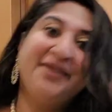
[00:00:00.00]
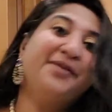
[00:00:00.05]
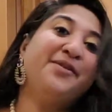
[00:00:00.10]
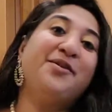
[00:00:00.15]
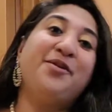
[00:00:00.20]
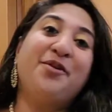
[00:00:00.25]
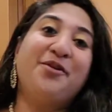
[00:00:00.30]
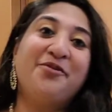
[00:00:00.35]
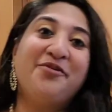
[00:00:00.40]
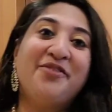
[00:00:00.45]

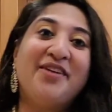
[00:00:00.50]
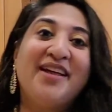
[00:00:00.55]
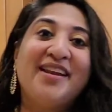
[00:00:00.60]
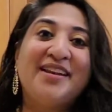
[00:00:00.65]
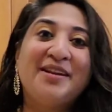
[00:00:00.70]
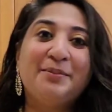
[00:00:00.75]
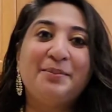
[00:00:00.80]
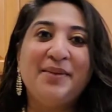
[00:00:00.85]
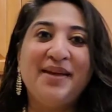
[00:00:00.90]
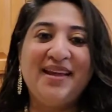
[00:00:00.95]
not
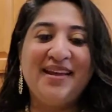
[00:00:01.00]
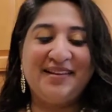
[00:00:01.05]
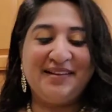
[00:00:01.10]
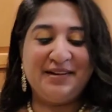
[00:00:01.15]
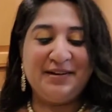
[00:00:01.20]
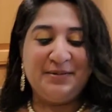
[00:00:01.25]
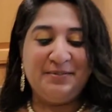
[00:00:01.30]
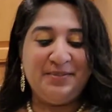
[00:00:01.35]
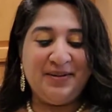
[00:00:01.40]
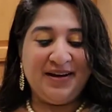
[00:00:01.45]
wearing
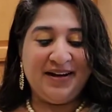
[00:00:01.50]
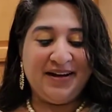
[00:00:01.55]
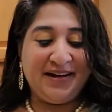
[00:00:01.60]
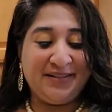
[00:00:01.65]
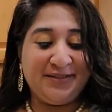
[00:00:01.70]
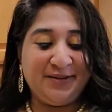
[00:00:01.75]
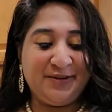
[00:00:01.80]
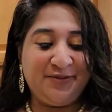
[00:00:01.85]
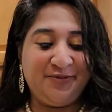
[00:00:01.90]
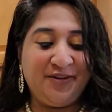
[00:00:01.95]
makeup. I
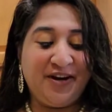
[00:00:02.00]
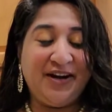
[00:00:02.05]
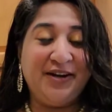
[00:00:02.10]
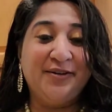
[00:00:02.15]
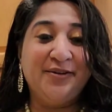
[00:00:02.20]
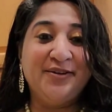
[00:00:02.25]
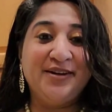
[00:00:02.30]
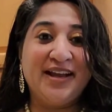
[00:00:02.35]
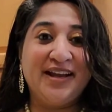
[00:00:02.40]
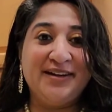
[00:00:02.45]
thought, why
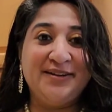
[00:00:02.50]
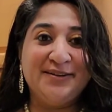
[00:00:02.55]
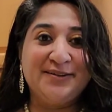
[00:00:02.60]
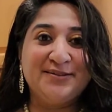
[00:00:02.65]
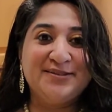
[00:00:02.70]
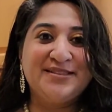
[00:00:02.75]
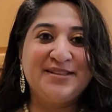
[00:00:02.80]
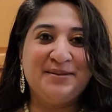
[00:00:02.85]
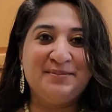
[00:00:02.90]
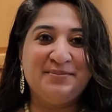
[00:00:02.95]
don't I do
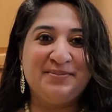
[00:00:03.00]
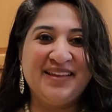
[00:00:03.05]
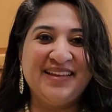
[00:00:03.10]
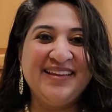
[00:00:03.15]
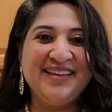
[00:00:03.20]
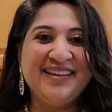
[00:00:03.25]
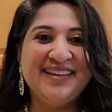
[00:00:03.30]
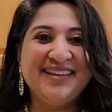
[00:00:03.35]
something?